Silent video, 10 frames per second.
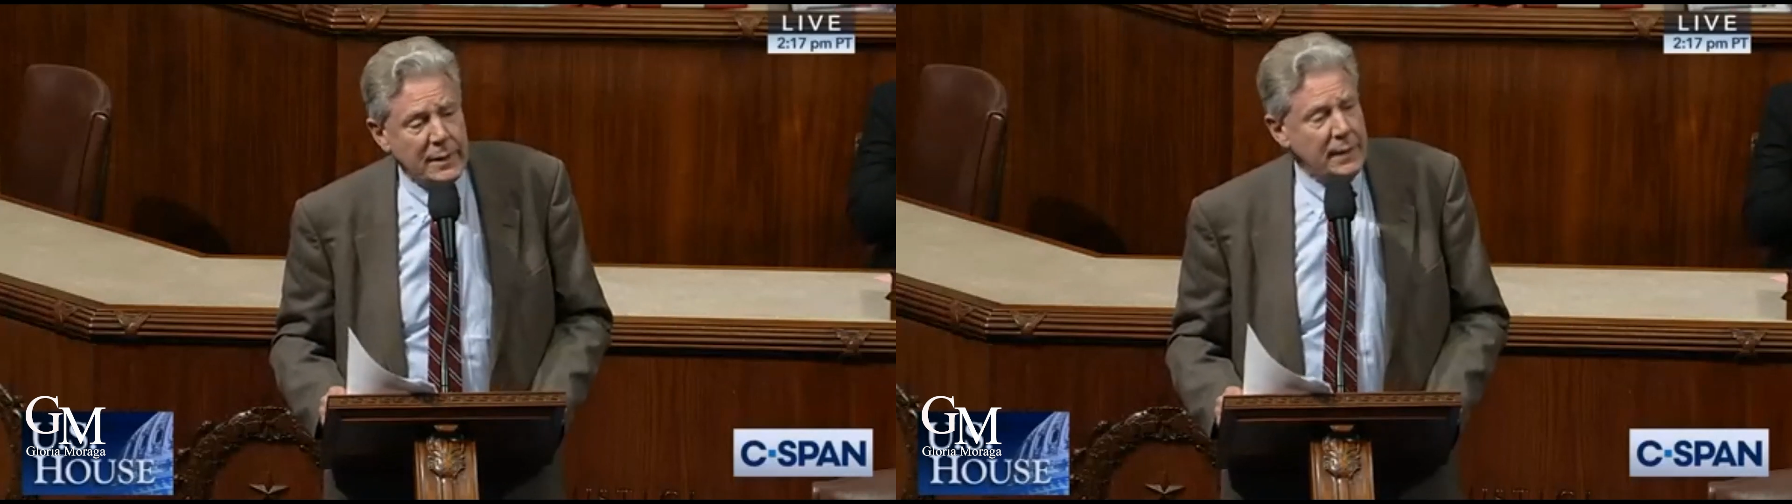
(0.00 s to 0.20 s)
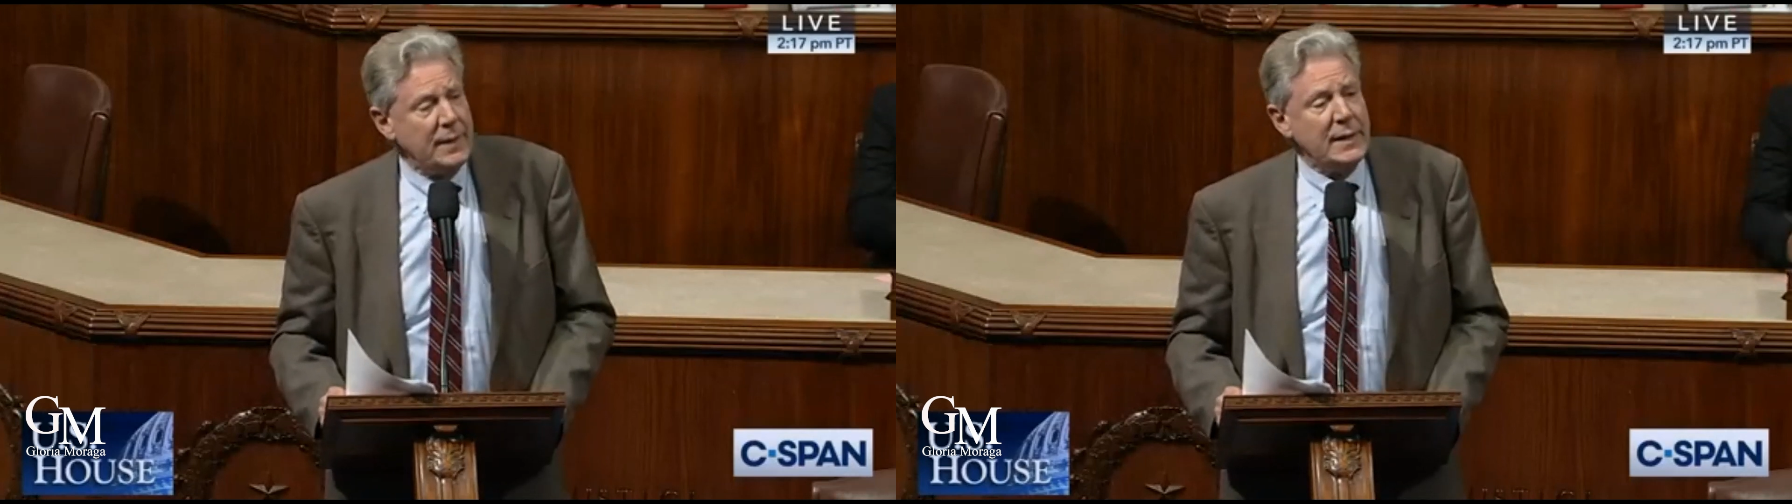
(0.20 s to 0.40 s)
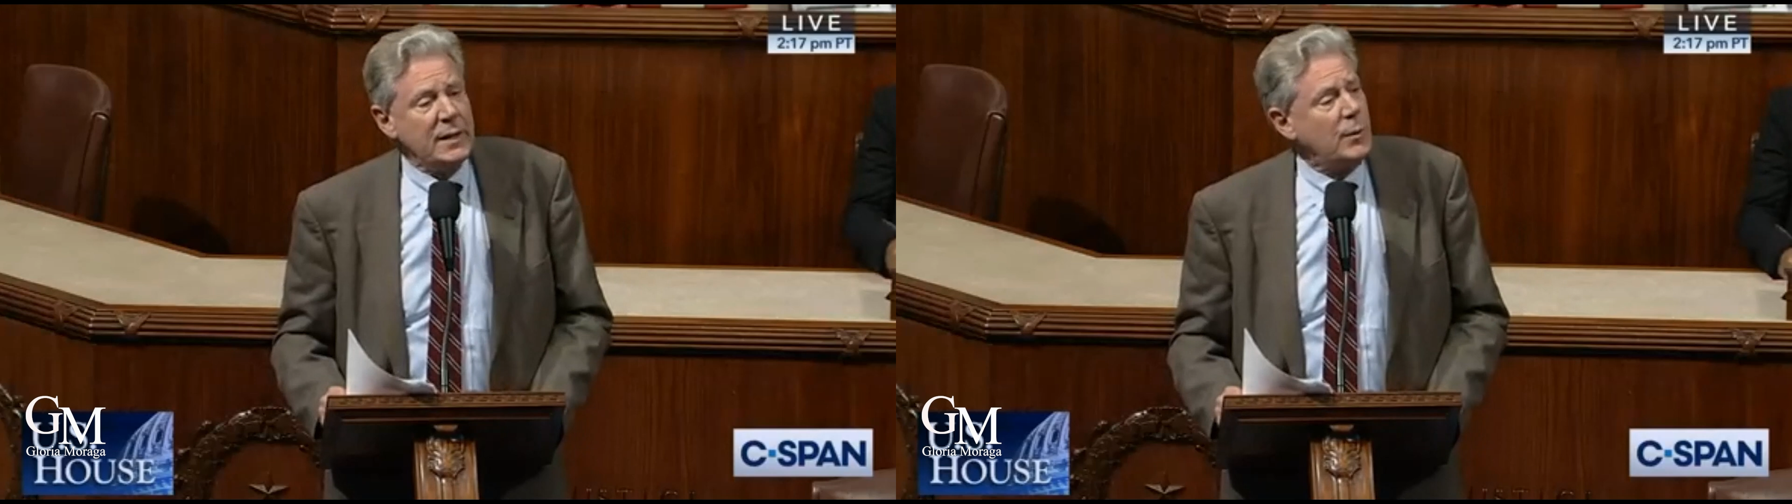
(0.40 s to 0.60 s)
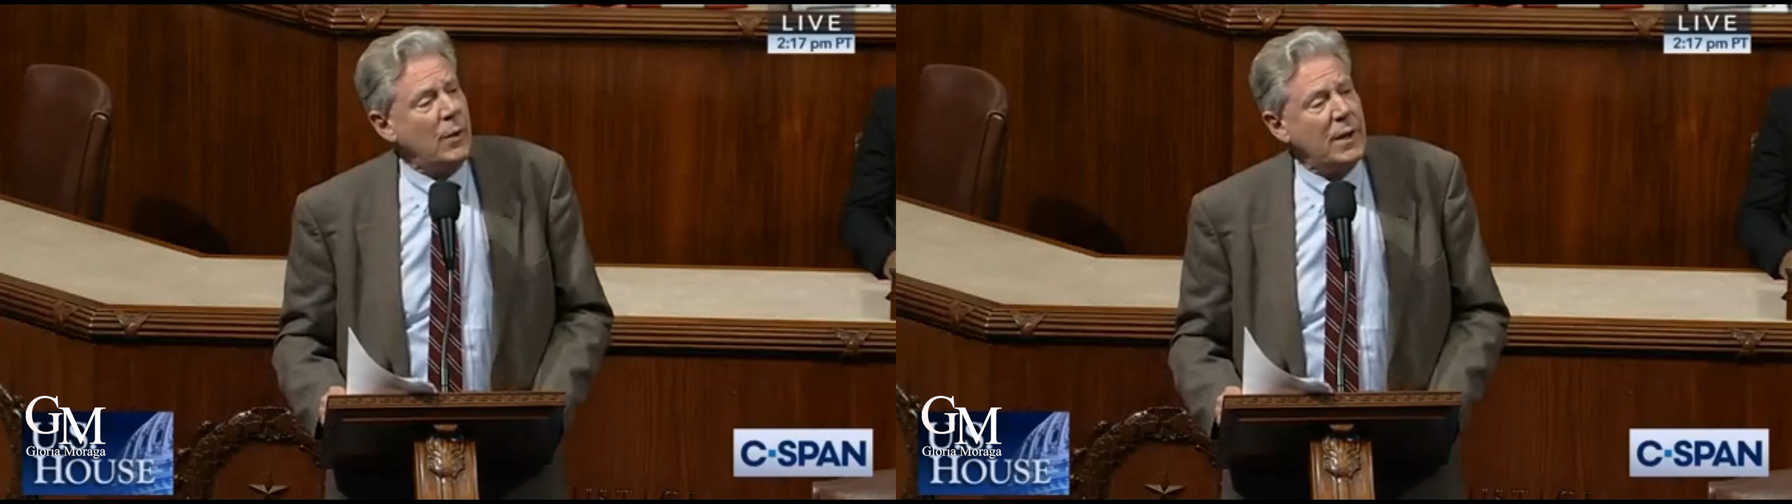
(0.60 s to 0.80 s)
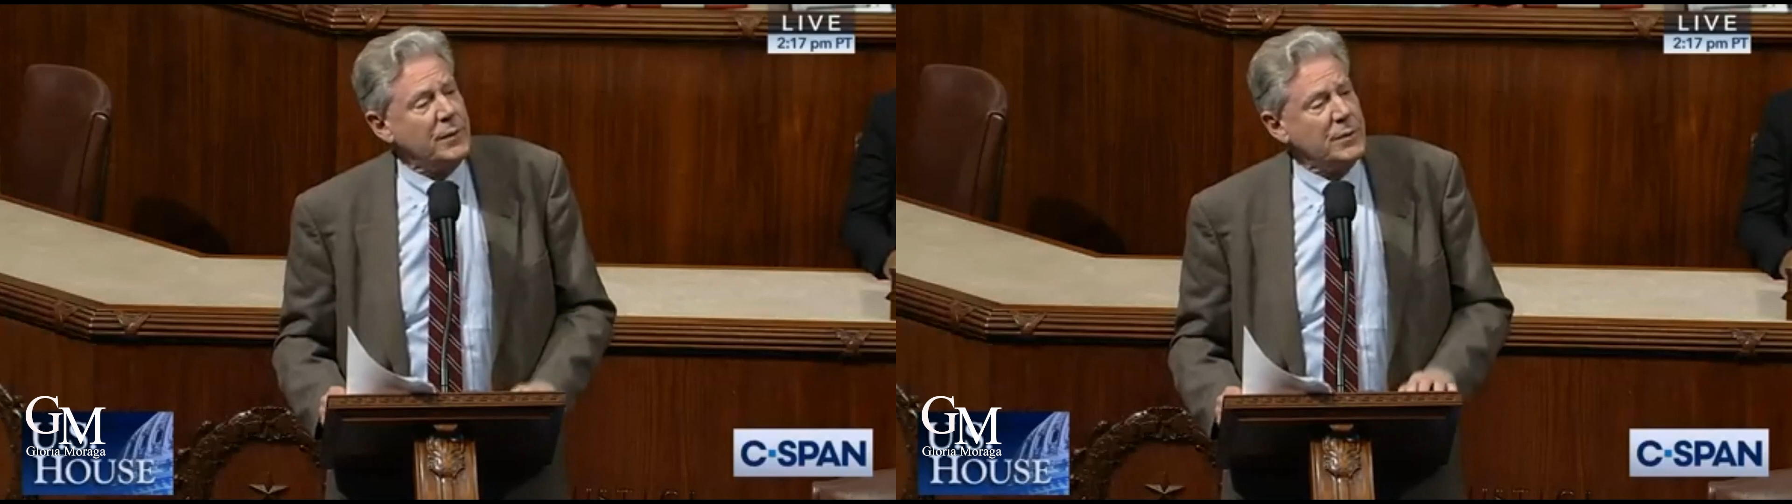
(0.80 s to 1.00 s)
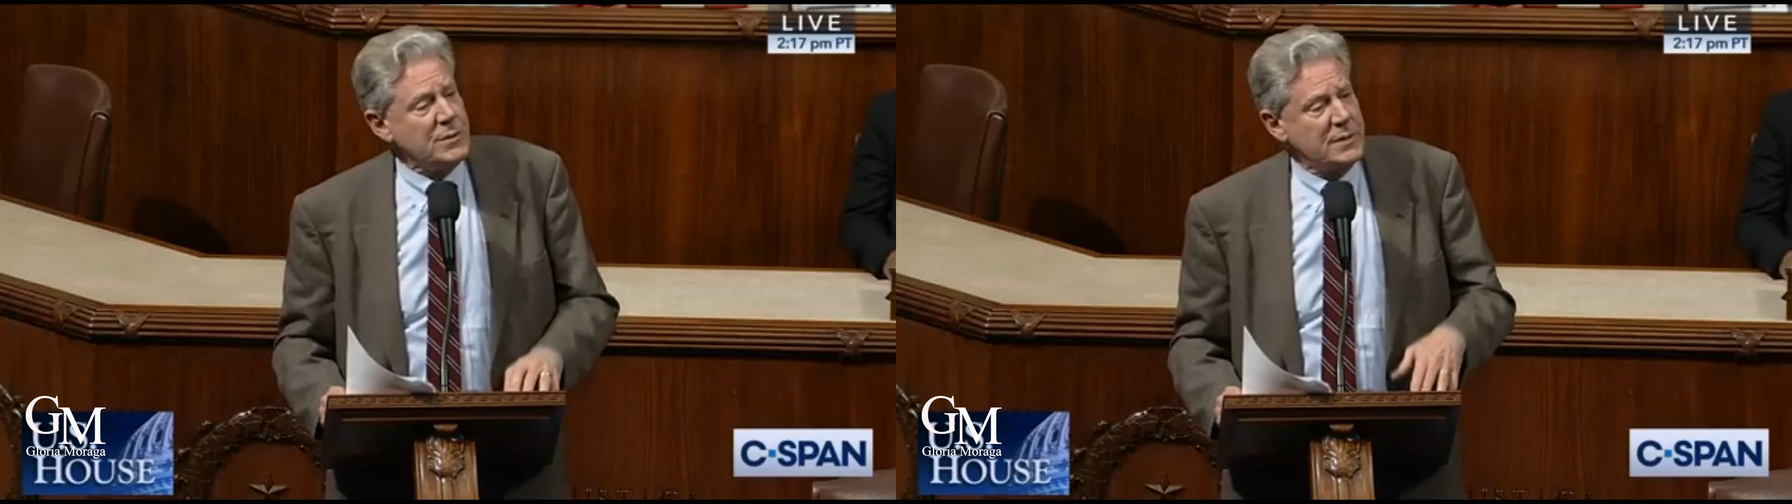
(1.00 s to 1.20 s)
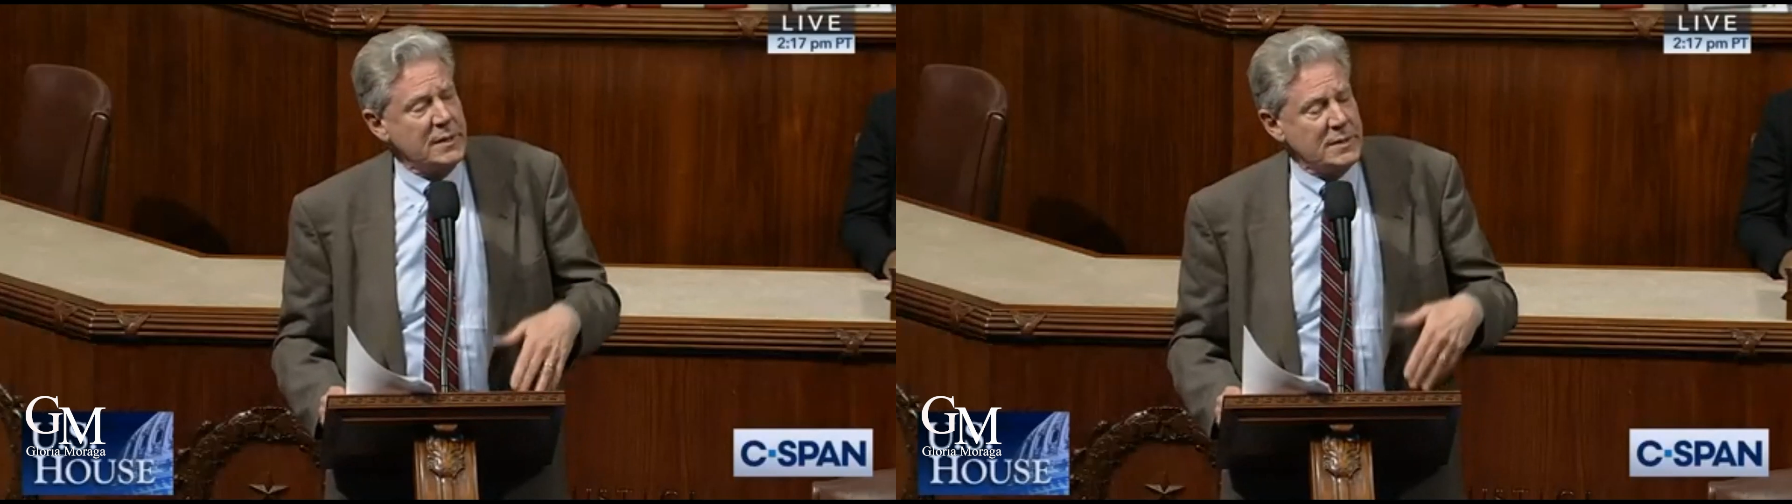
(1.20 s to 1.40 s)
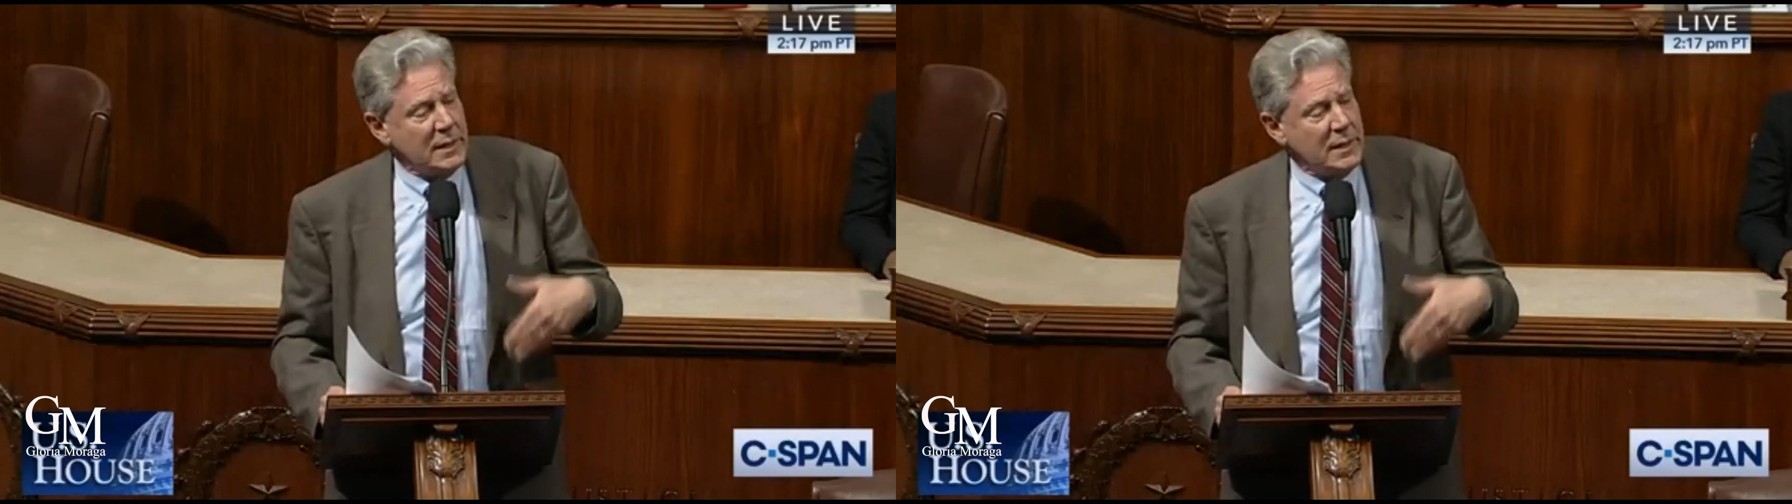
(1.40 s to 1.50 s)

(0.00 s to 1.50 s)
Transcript: that he didn't want those things.